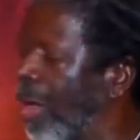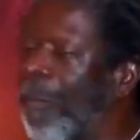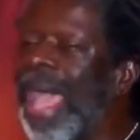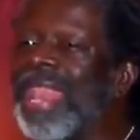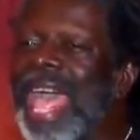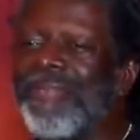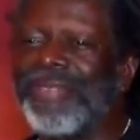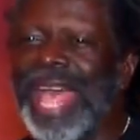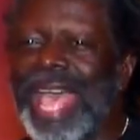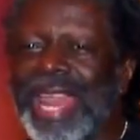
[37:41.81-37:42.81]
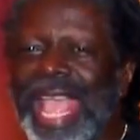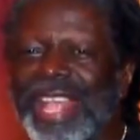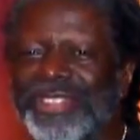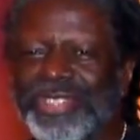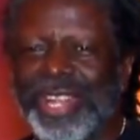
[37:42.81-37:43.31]
My lifeline
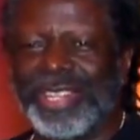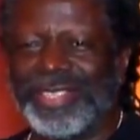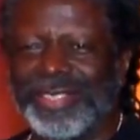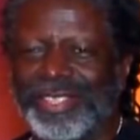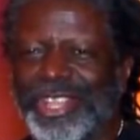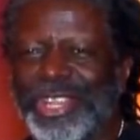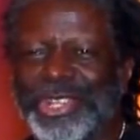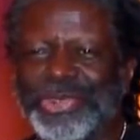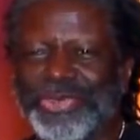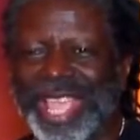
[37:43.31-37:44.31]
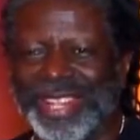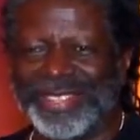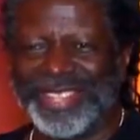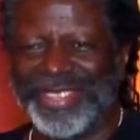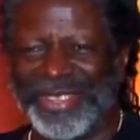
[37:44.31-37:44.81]
has cut to
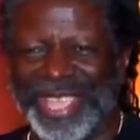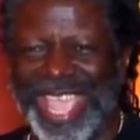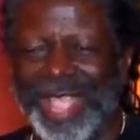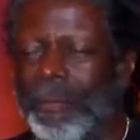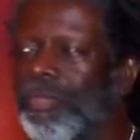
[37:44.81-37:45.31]
shreds, okay?